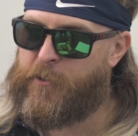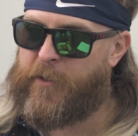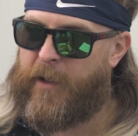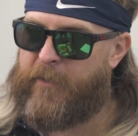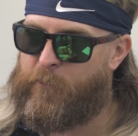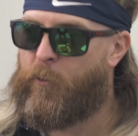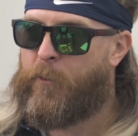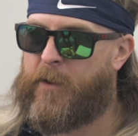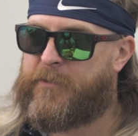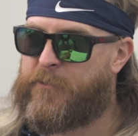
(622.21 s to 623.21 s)
you can have
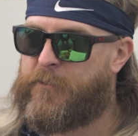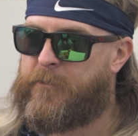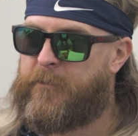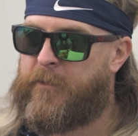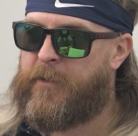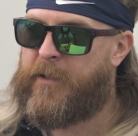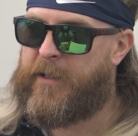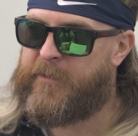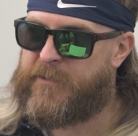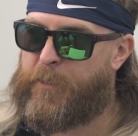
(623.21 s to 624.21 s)
more muscle
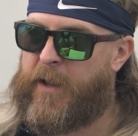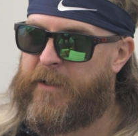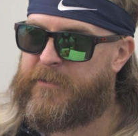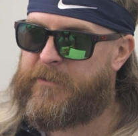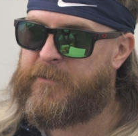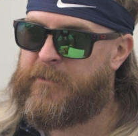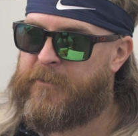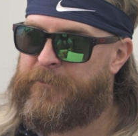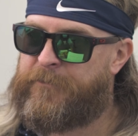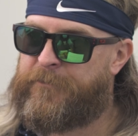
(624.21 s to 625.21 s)
in the space
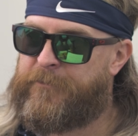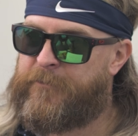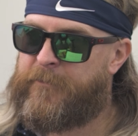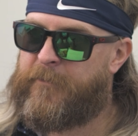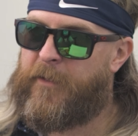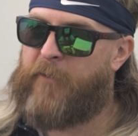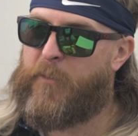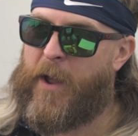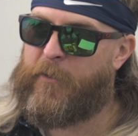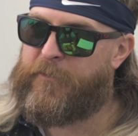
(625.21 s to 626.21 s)
of
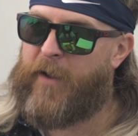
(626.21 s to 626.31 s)
a pound of